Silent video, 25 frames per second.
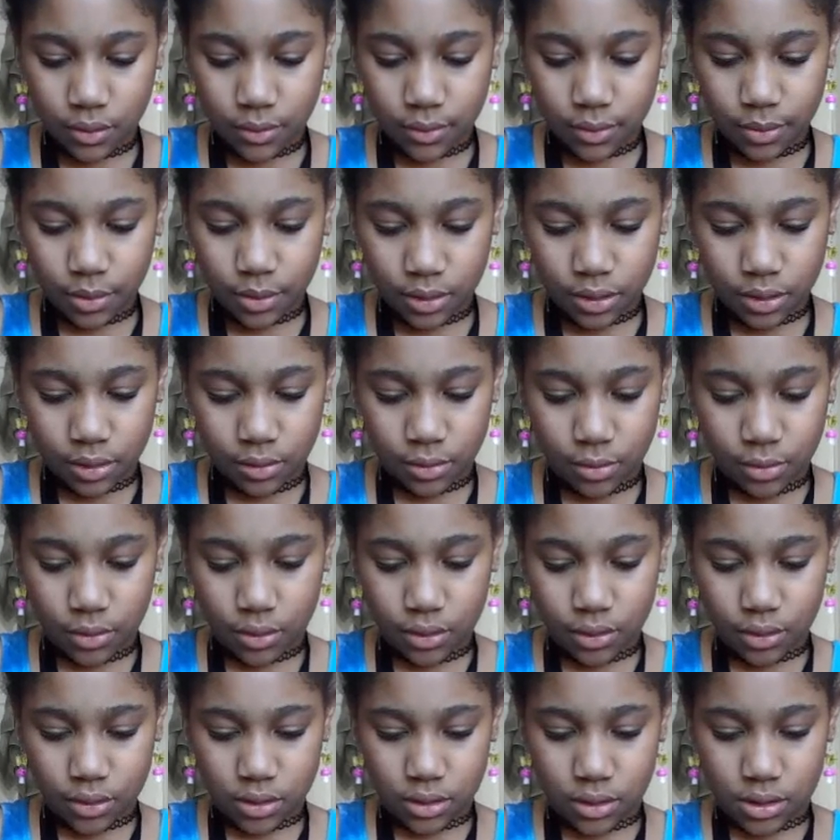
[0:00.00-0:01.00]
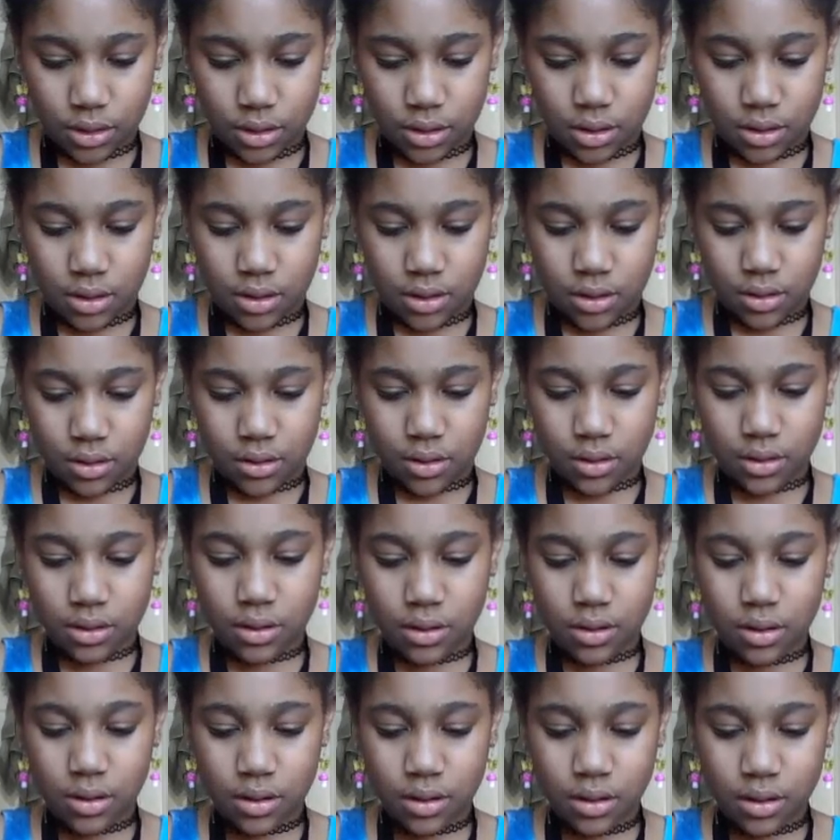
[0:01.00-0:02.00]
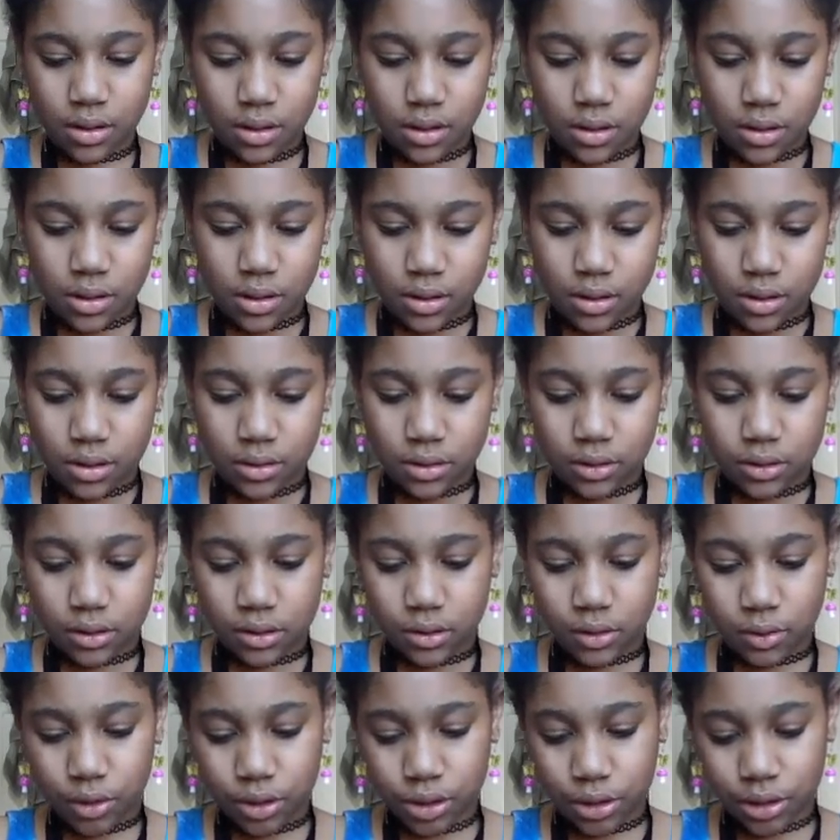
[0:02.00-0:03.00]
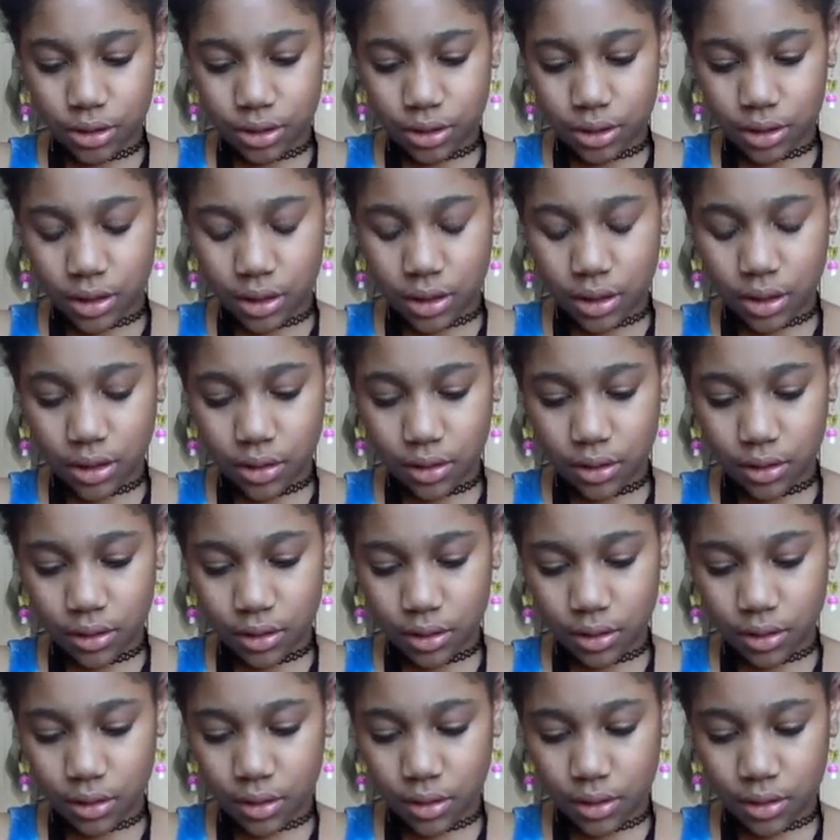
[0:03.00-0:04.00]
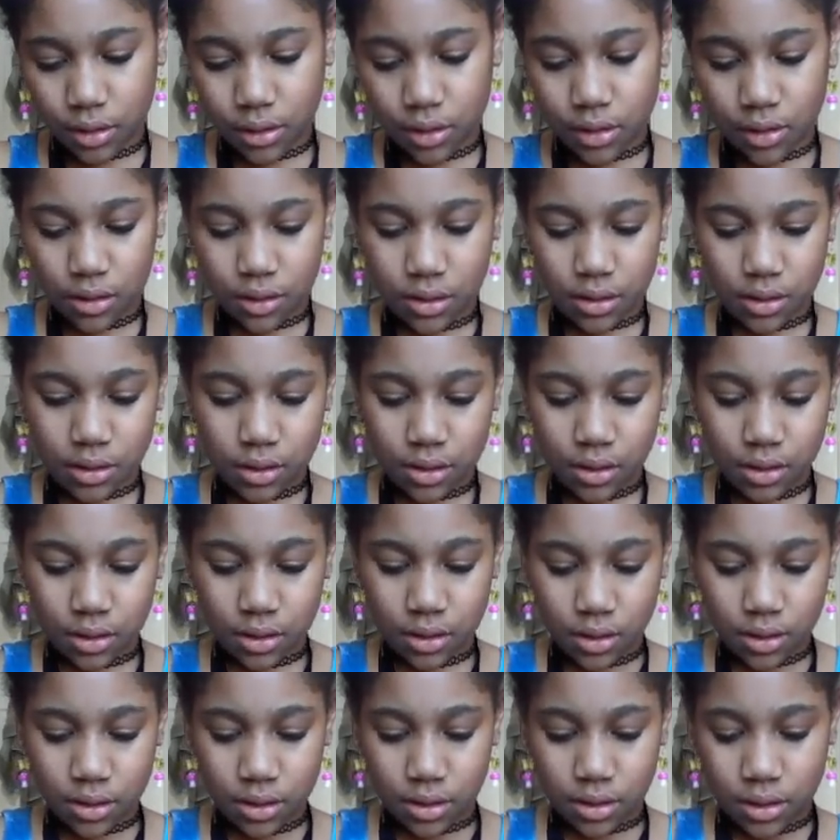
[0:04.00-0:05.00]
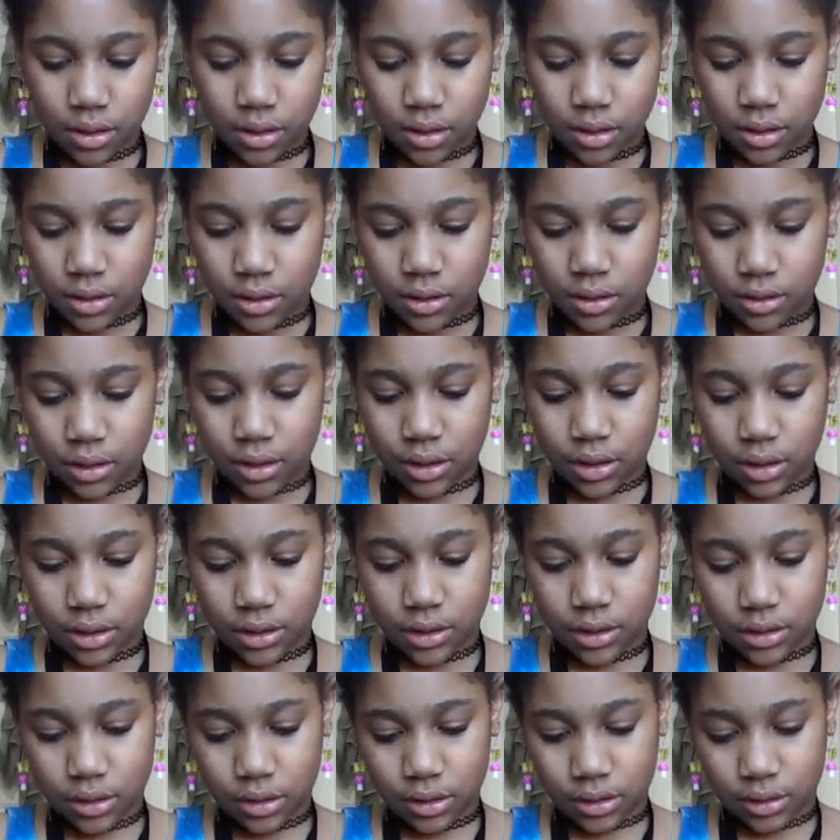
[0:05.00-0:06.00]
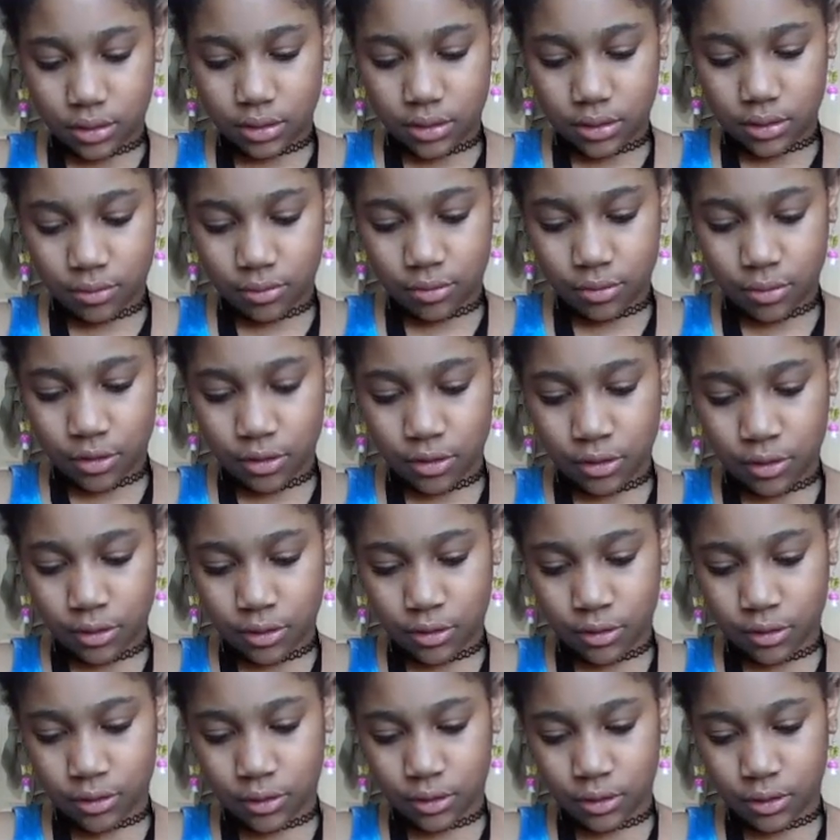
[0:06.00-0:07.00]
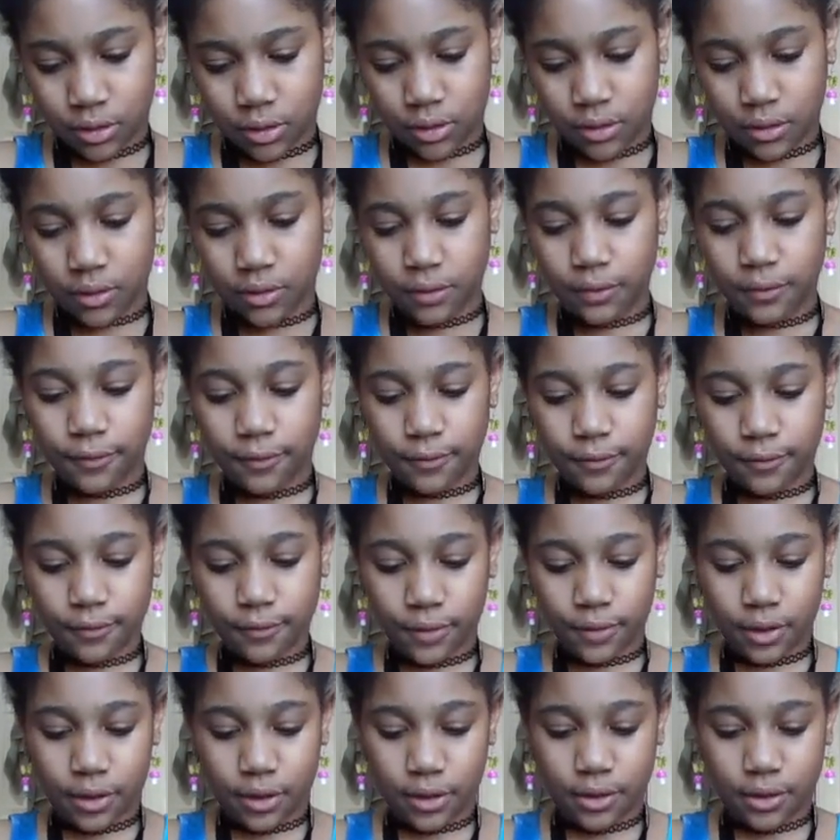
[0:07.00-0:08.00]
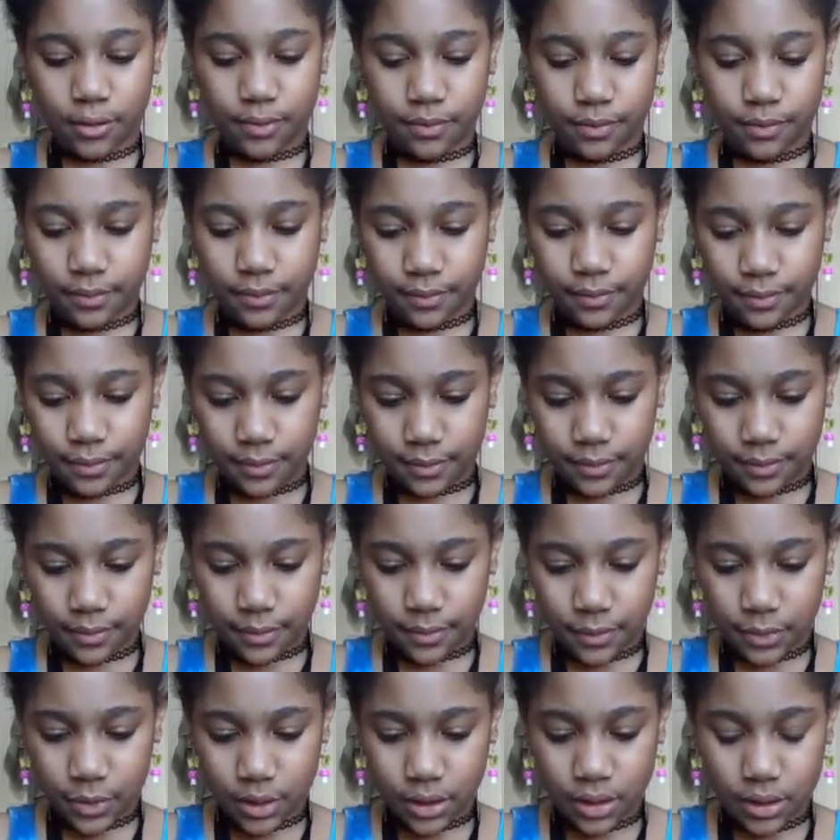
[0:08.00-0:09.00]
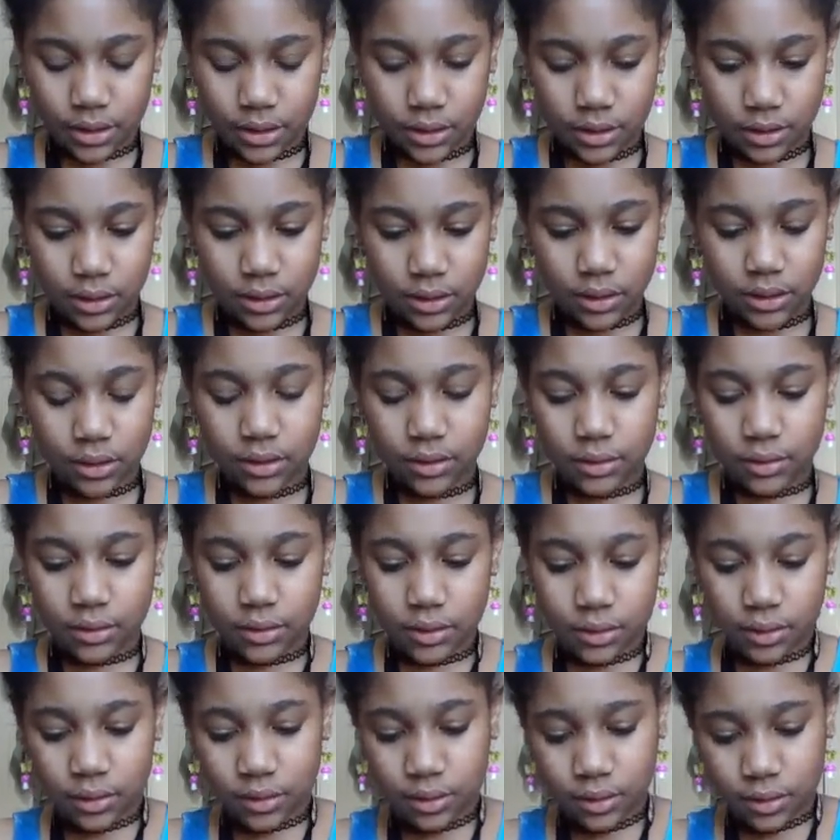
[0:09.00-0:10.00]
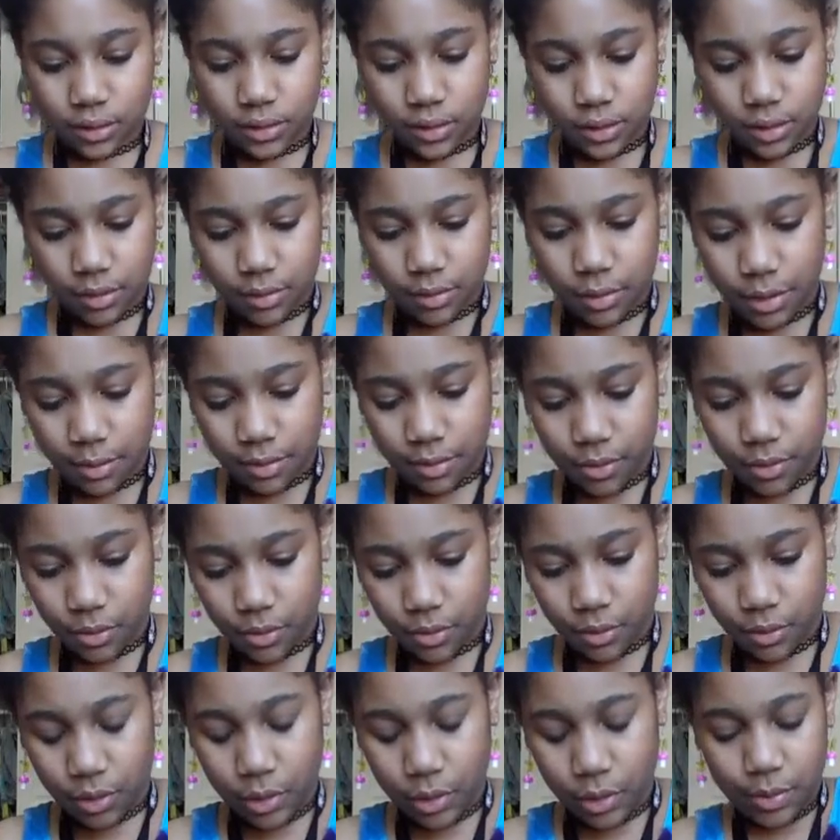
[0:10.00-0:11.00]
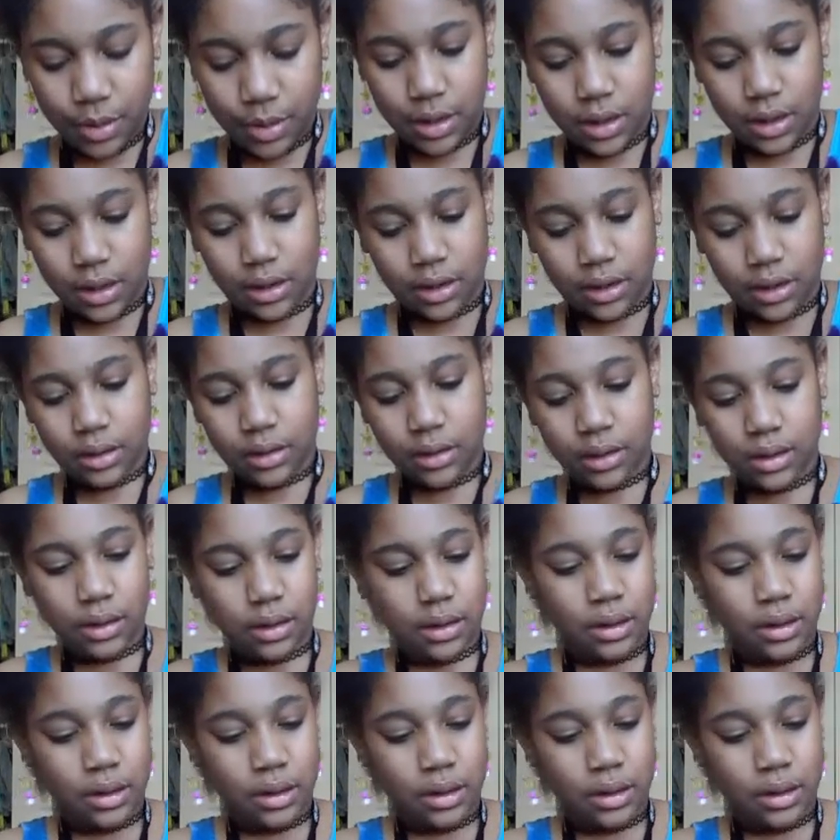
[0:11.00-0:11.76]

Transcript: put them on there. Squish it together. Try not to burn yourself because the paper will be hot.